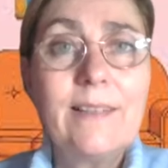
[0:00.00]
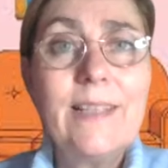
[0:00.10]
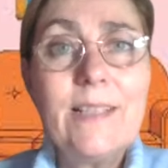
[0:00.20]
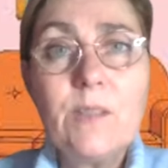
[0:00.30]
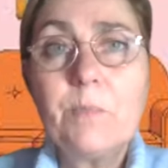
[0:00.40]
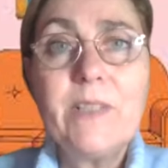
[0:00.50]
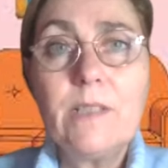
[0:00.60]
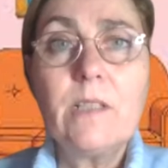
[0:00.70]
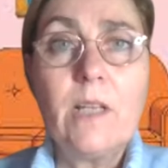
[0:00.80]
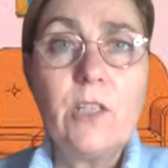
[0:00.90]
this
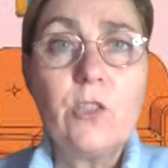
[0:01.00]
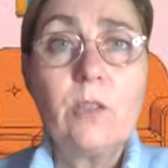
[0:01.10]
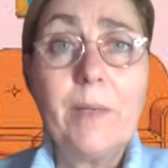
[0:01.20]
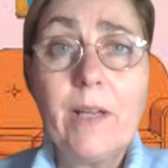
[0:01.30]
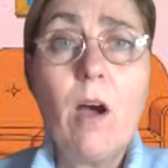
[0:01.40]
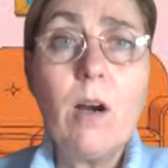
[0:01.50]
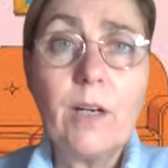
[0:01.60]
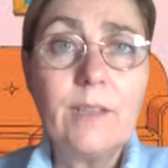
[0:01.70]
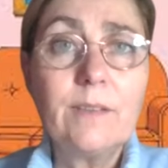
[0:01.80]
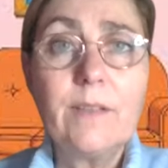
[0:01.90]
presentation by
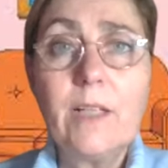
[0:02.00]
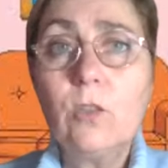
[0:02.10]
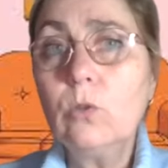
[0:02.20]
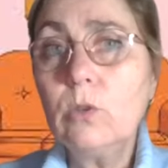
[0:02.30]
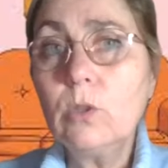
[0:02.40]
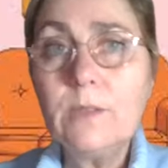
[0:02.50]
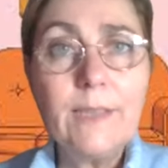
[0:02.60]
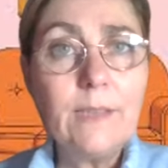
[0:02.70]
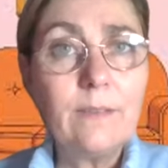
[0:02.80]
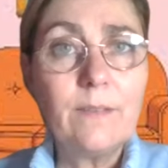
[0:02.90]
heart. They Googled
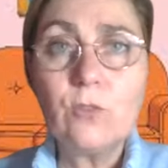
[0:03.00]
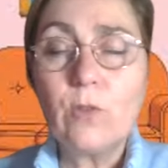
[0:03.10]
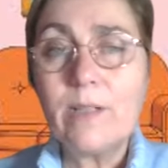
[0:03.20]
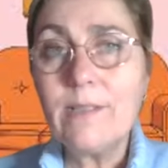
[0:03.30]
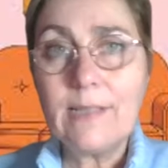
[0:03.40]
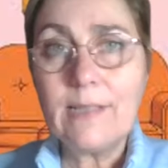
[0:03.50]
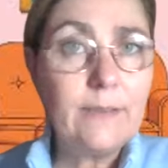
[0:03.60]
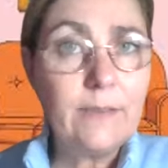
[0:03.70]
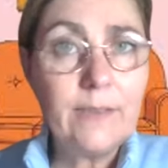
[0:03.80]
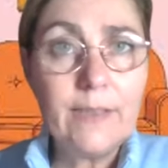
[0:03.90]
it, they
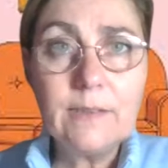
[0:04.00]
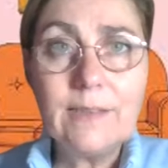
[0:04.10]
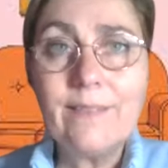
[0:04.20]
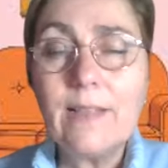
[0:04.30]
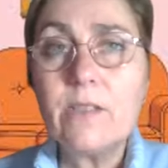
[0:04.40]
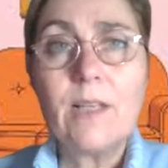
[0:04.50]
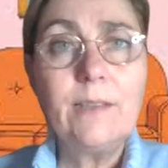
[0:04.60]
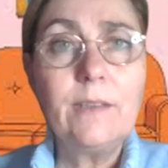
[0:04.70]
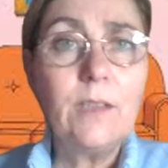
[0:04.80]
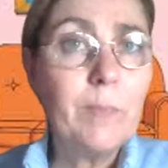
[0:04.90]
translated it, and they
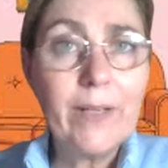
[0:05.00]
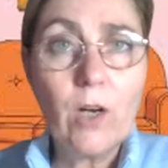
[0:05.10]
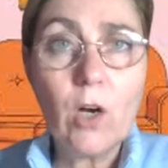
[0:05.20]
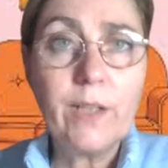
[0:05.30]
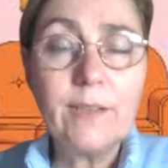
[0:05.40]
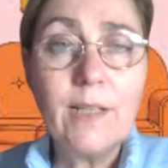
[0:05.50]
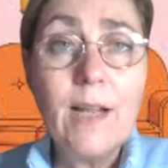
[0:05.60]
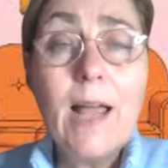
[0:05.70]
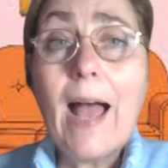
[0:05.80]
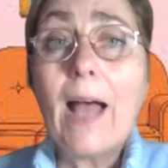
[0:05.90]
studied it by heart.
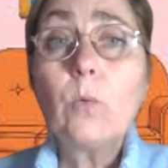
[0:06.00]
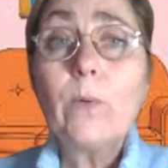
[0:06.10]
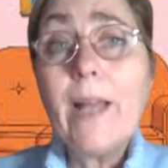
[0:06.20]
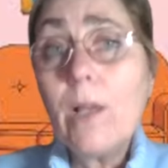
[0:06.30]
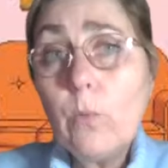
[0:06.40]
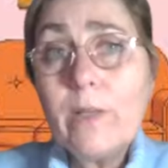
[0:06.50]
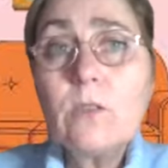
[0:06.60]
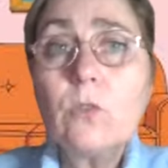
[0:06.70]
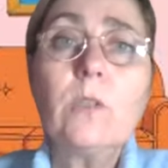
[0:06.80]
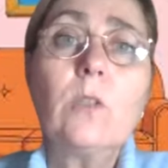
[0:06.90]
And when I
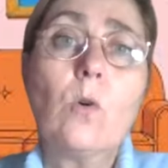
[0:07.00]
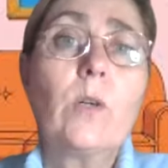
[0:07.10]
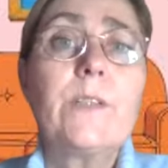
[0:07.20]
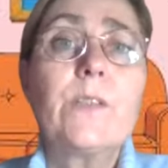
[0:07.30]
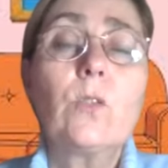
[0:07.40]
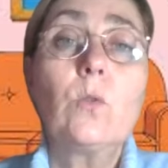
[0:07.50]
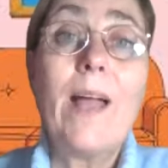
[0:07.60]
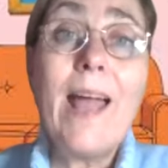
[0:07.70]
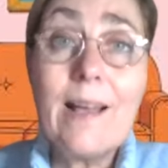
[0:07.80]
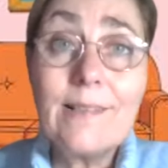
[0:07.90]
went to the course
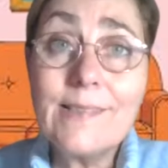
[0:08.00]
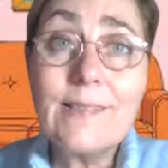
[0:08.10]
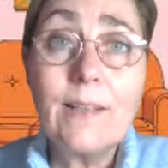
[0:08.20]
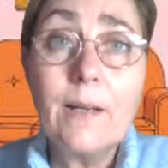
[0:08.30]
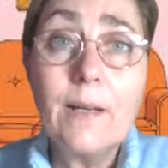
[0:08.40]
to ask,